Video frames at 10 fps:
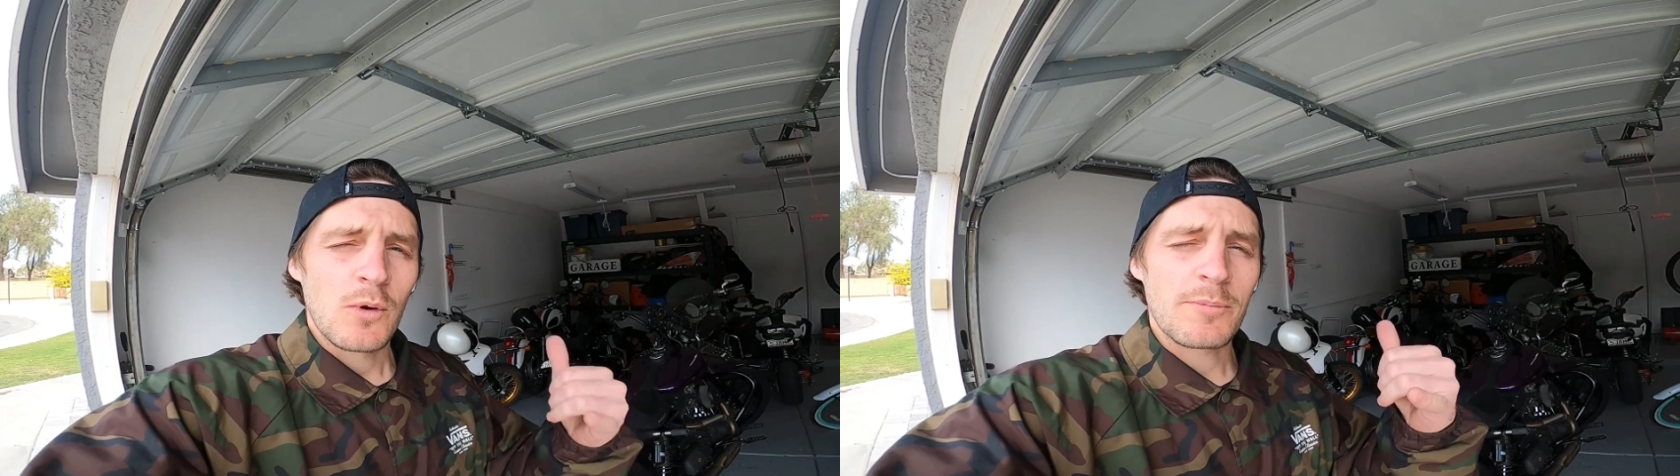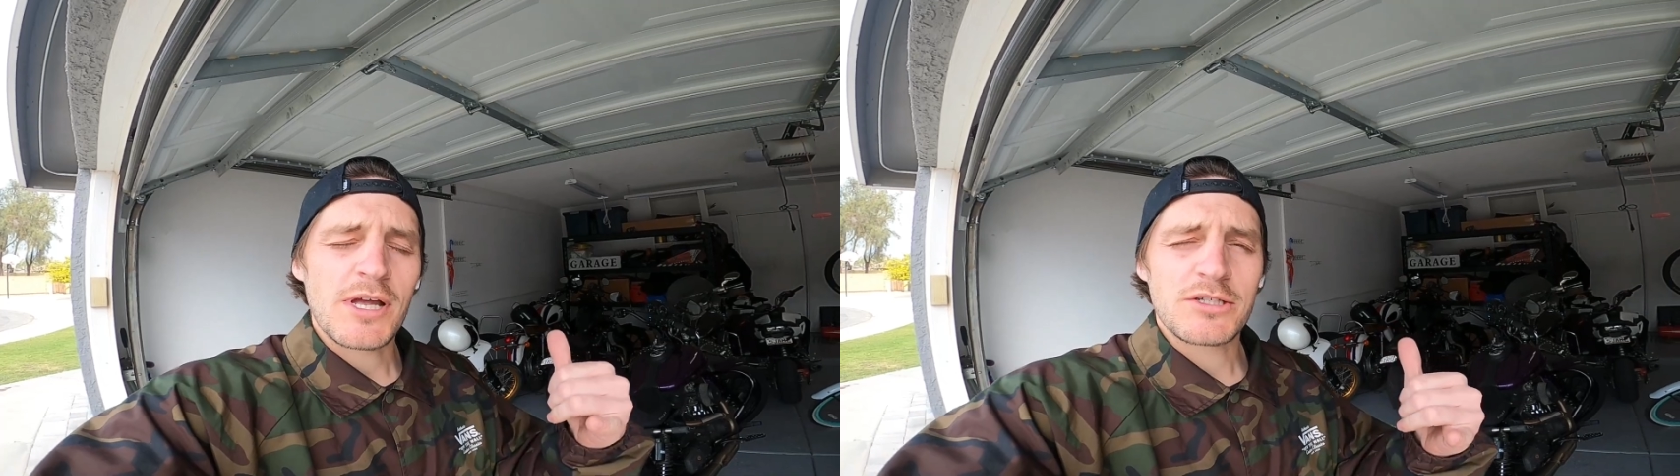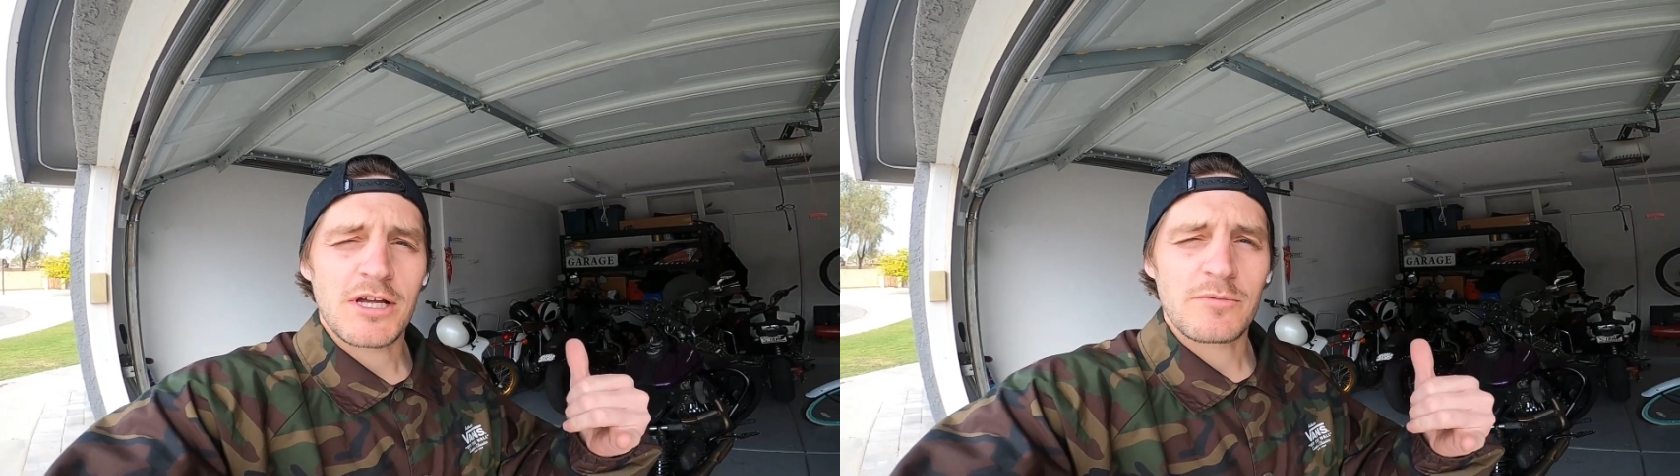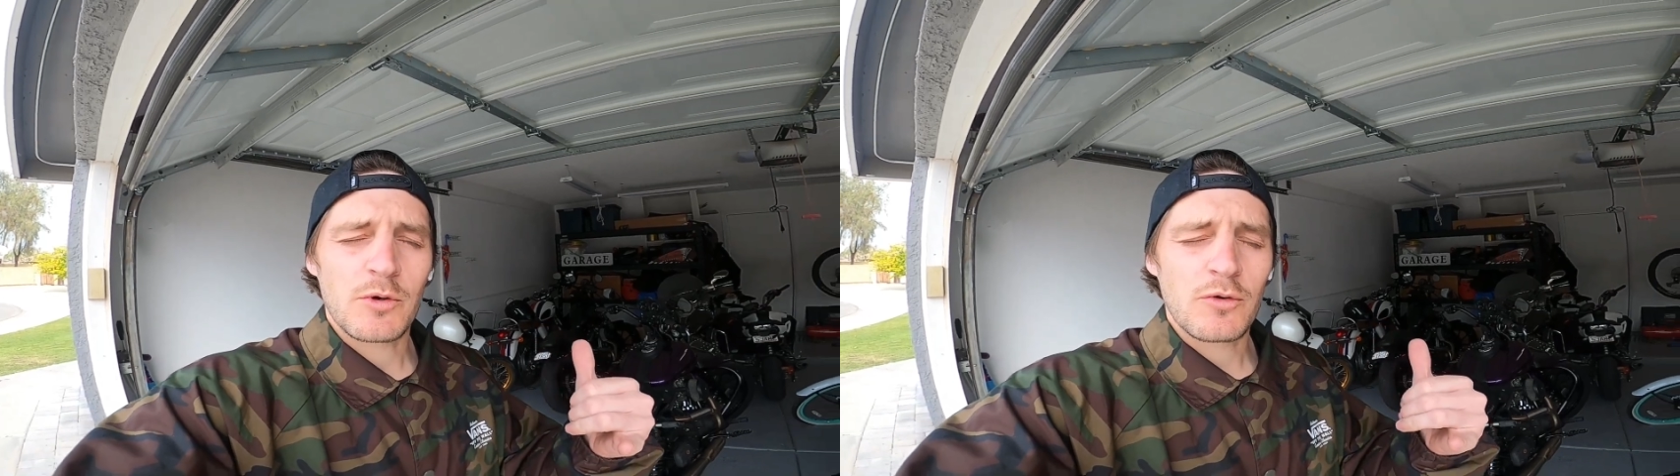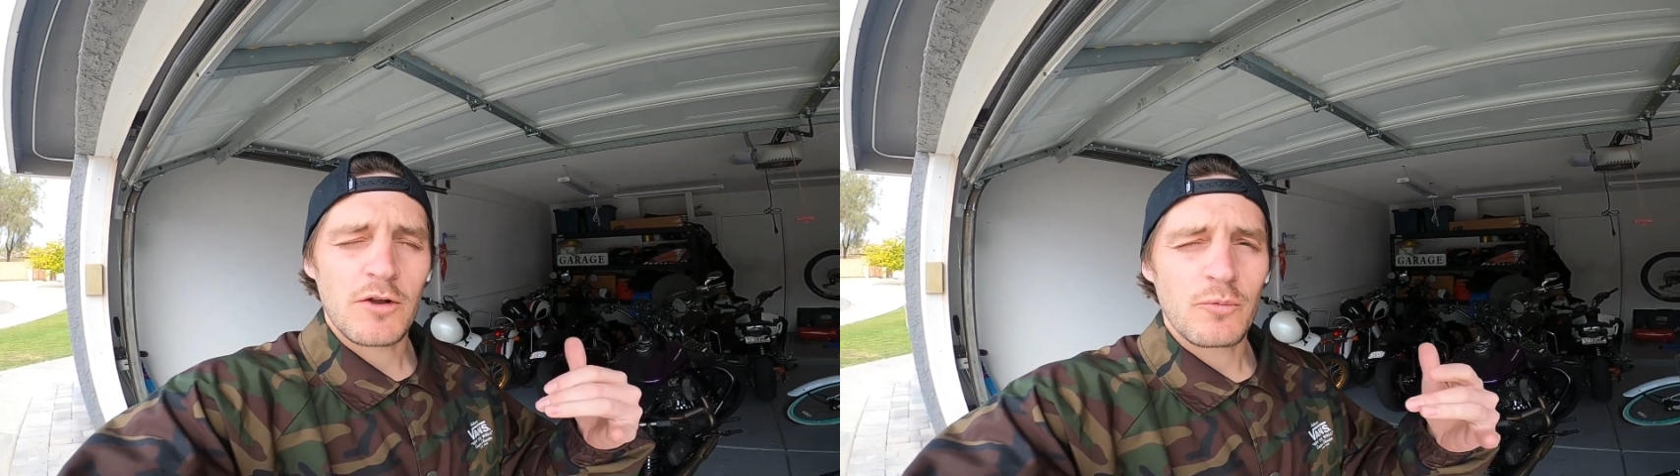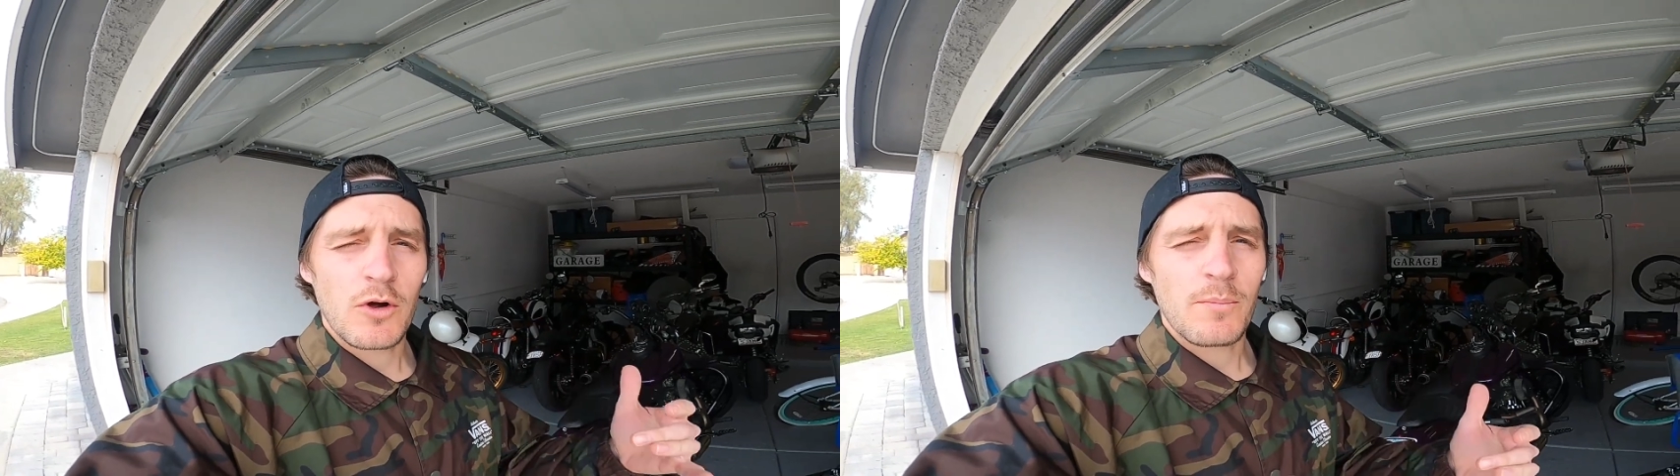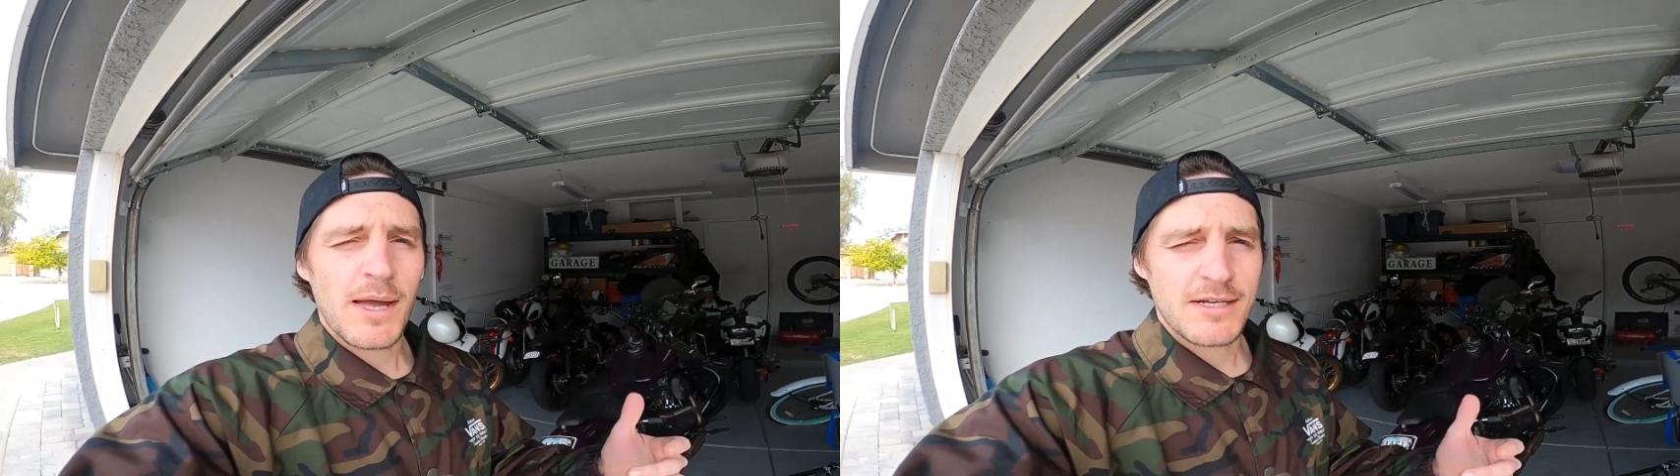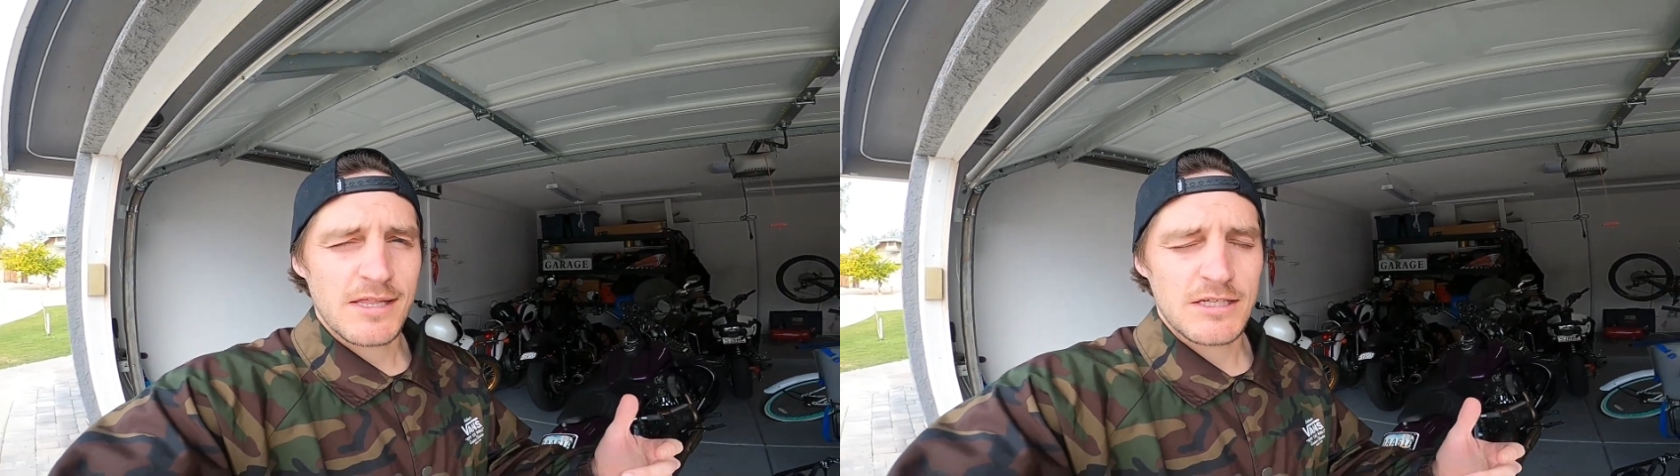What up, you guys? Jon's Moto Garage. Welcome
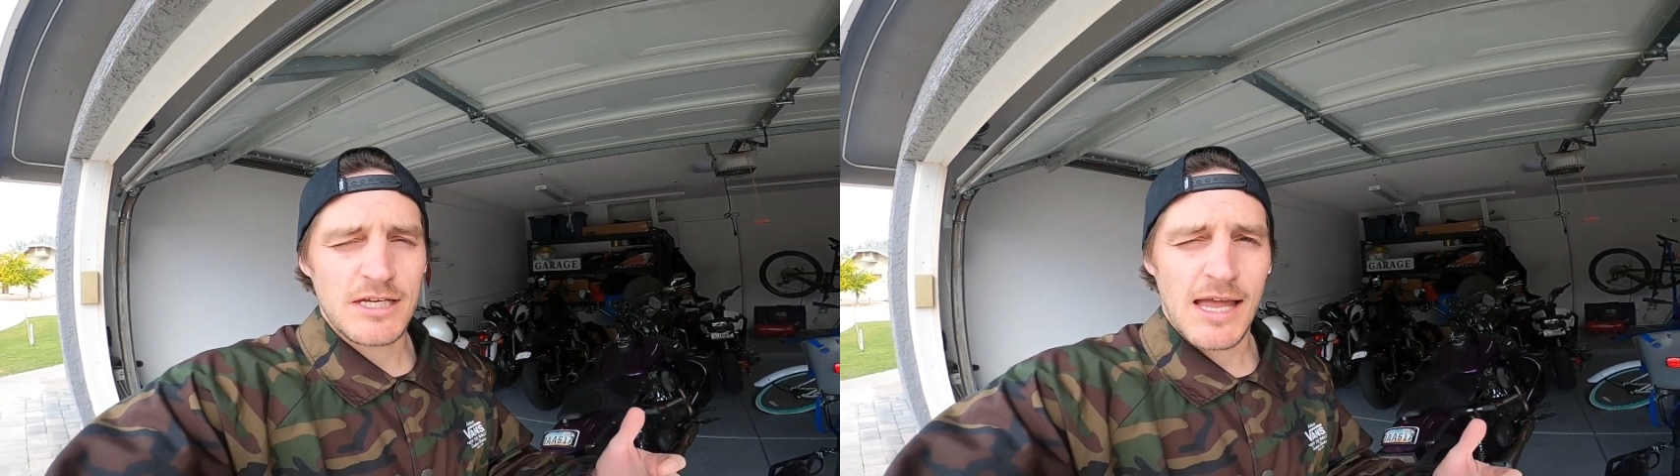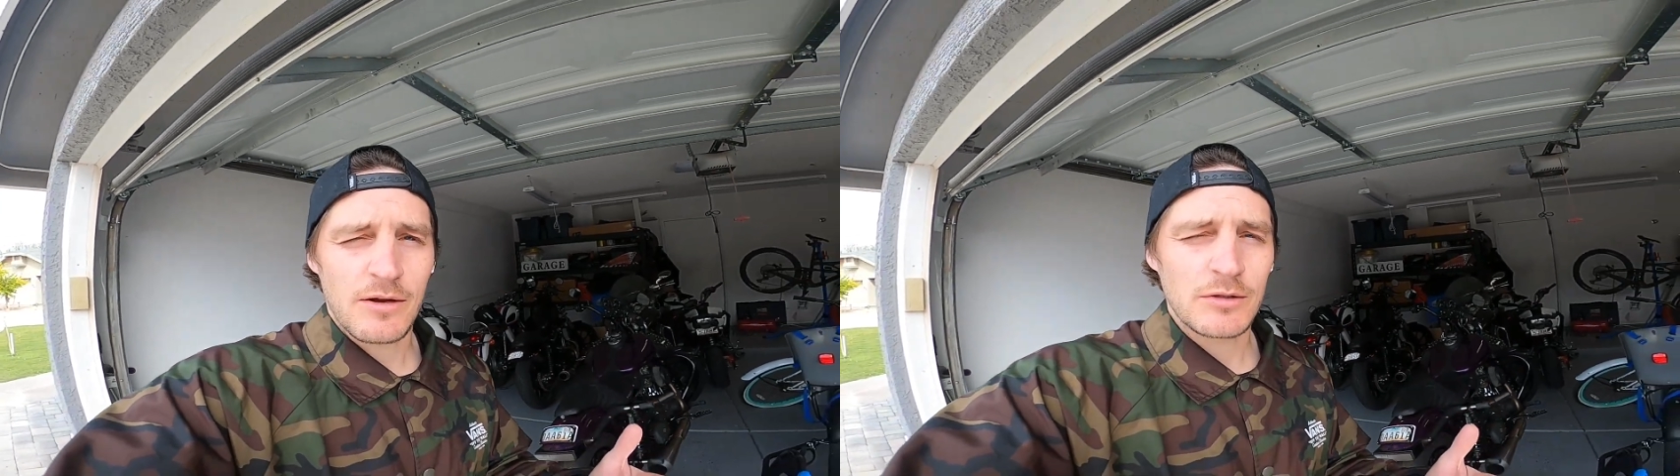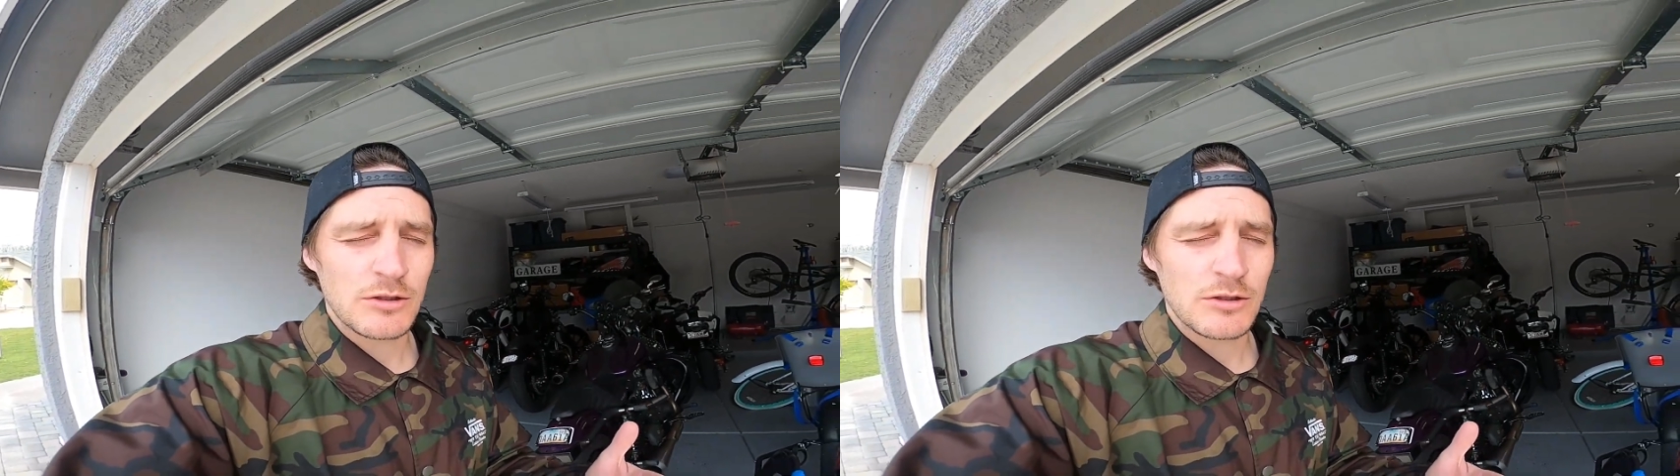back to the channel.